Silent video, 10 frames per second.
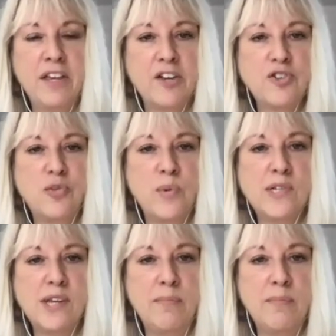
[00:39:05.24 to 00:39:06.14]
else you want
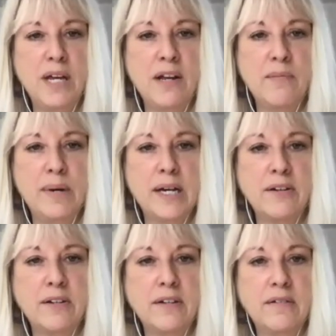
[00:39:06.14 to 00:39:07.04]
to say, Ben,
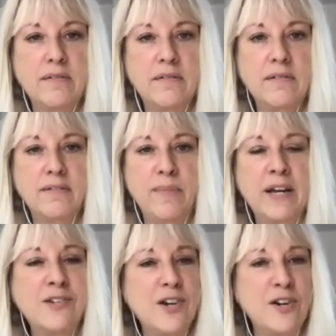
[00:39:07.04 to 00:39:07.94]
about...
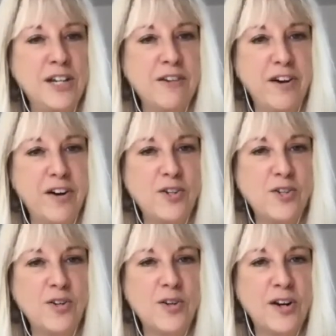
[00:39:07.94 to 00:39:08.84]
Ben is our tech fairy, so
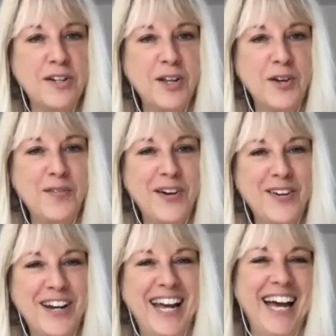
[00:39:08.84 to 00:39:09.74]
he's going to tell you
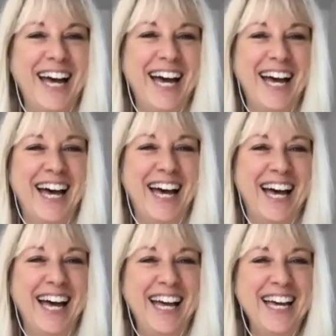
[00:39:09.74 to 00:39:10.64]
about...
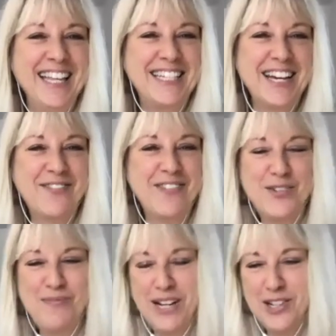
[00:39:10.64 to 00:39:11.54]
The tech fairy
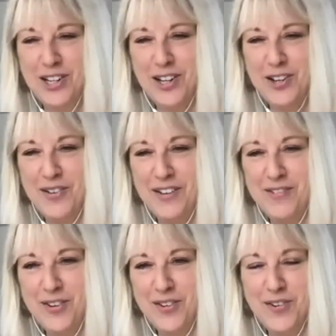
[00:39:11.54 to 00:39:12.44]
is magically going to give
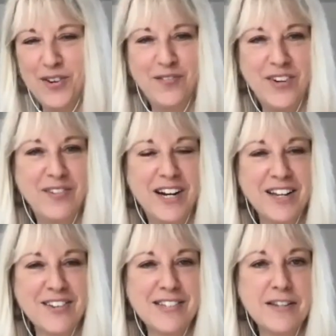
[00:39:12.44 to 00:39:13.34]
you a room. But what
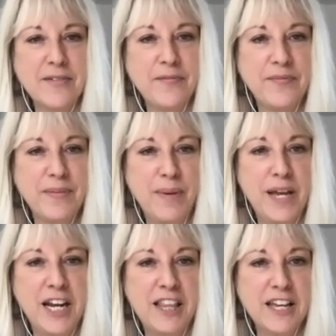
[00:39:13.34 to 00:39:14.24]
else,
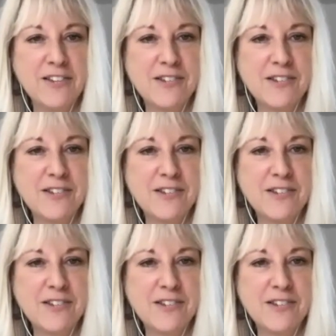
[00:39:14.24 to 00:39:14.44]
Ben? Anything else?